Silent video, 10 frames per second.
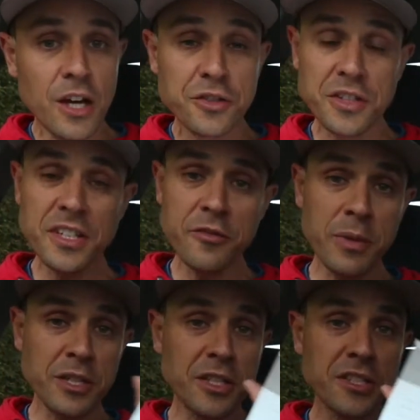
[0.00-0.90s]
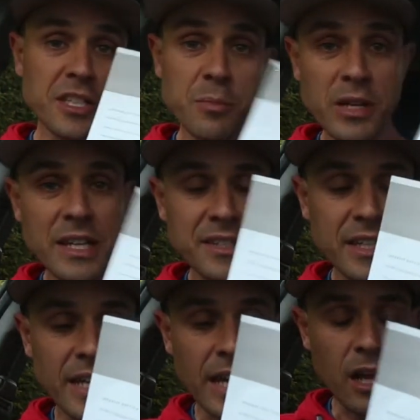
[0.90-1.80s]
So this information is actually pretty easy
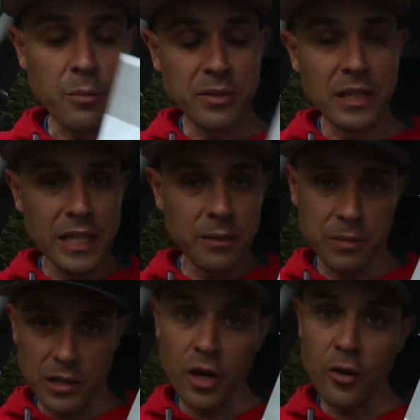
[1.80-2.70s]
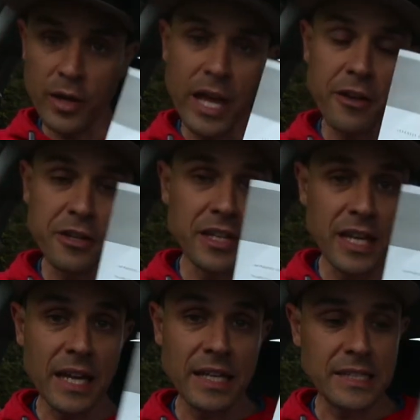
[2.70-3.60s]
to get. I'll put the link below on how you can
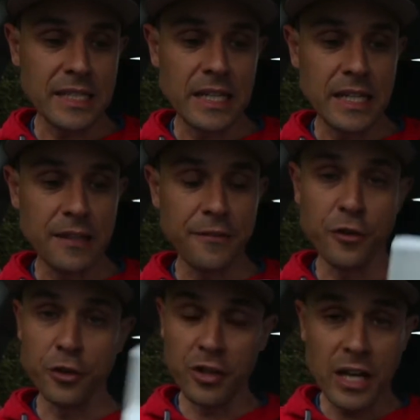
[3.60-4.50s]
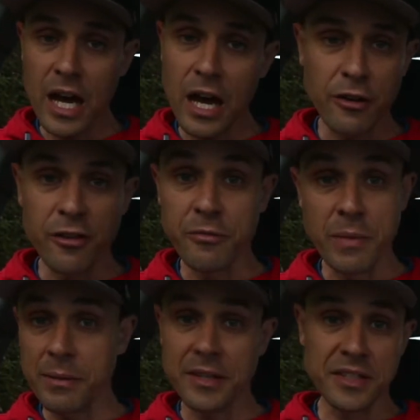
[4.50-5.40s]
get it for your car, or if
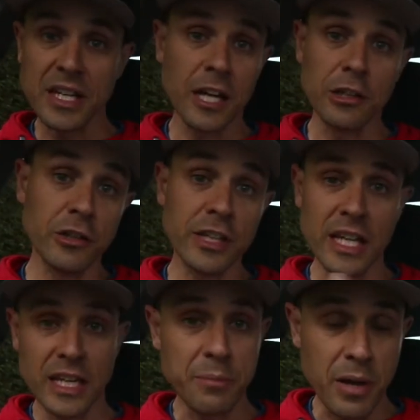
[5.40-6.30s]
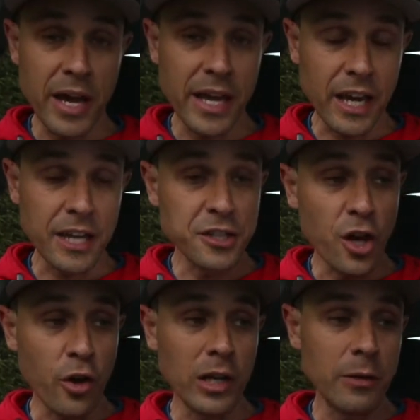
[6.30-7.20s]
maybe there's a car you're looking at buying. I
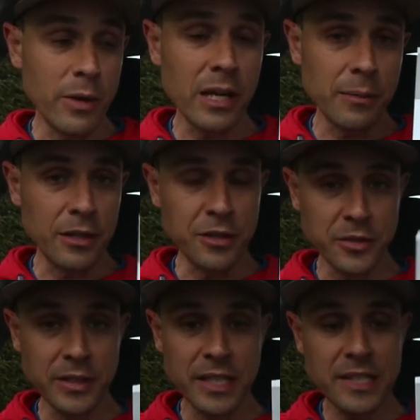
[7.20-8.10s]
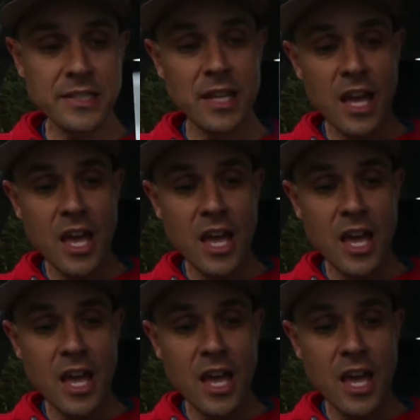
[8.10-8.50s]
totally recommend on doing this.